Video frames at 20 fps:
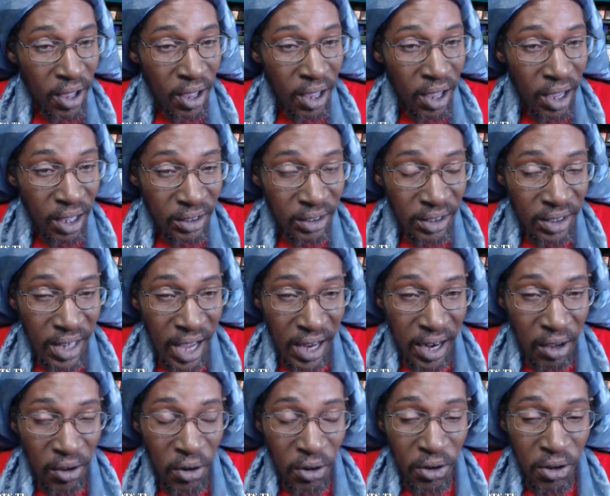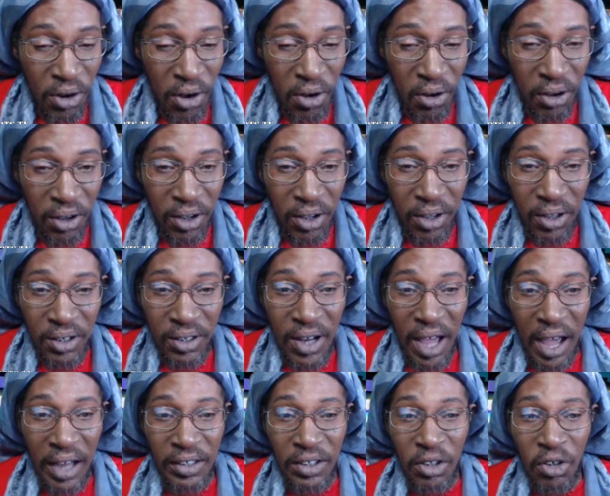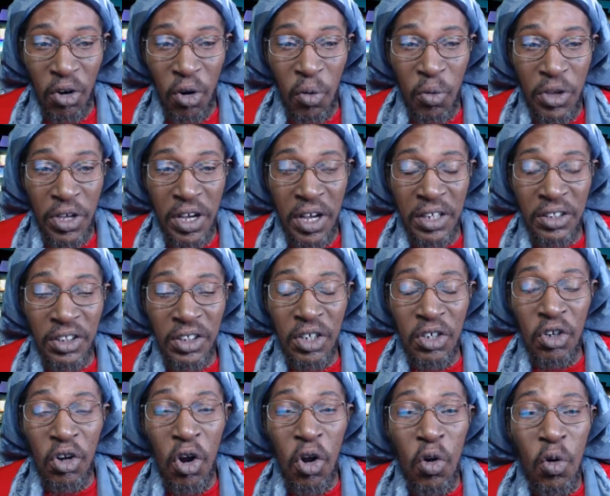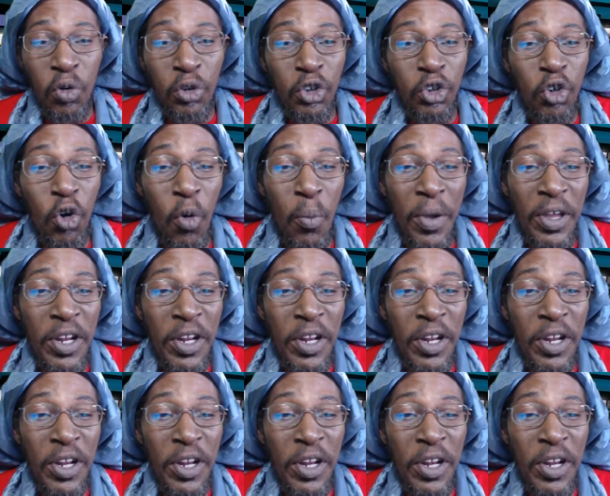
It's not a good look that, you know, we continue to lose so